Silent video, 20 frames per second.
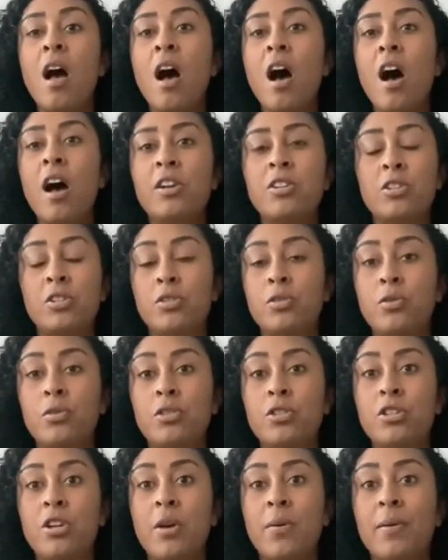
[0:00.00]
I just thought,
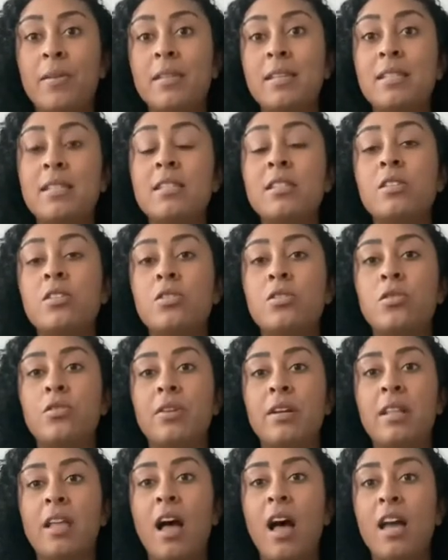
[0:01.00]
you know what, this is a
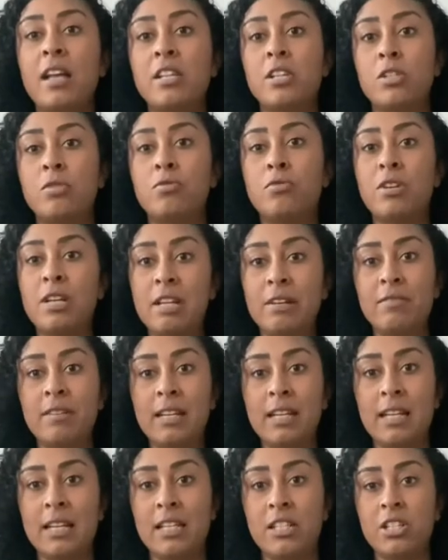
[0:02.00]
story that I just really, really
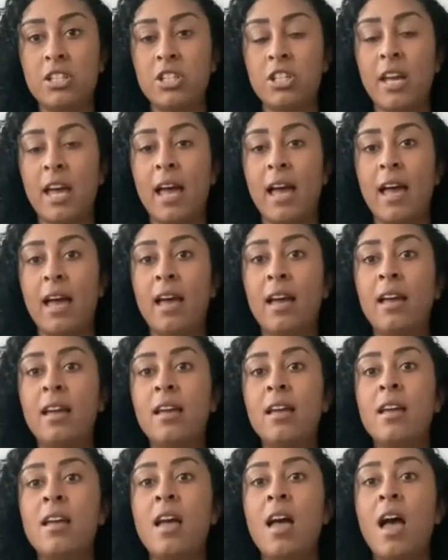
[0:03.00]
need to share
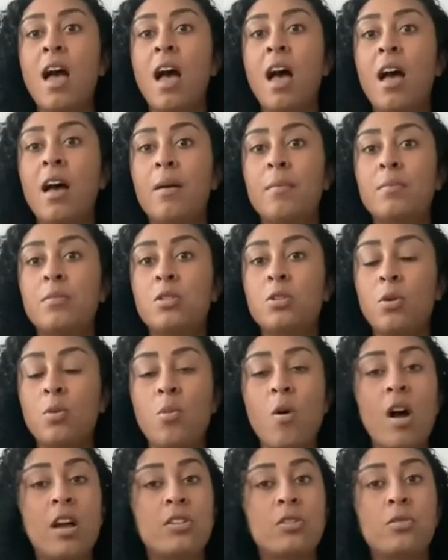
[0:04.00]
to a
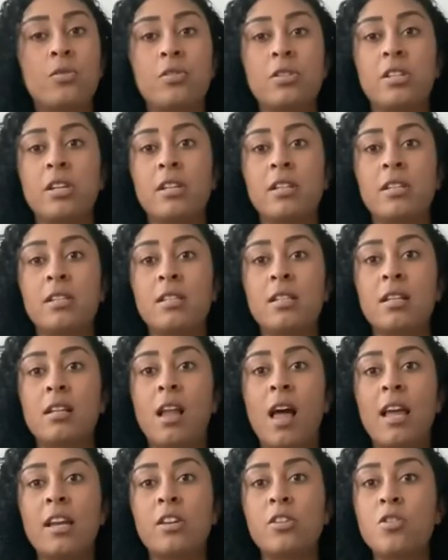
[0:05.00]
wide audience and
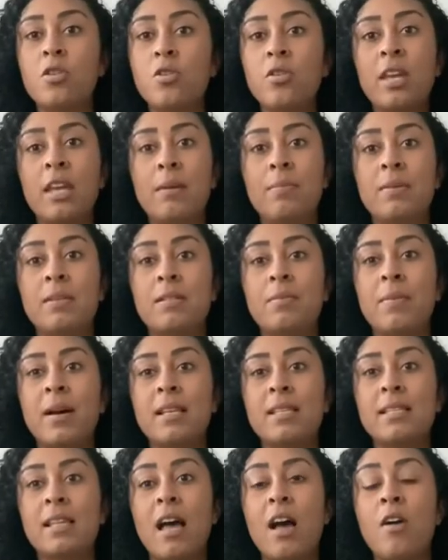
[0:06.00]
like not keep it to
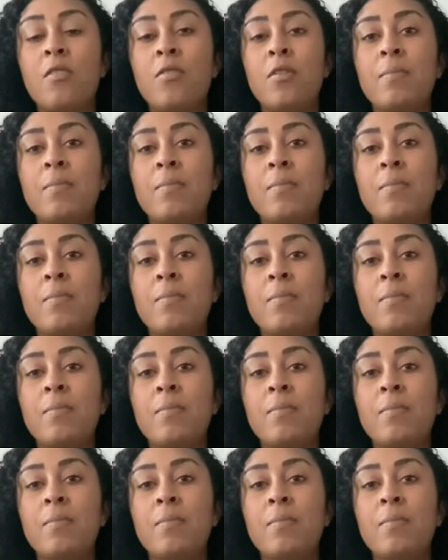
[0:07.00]
myself.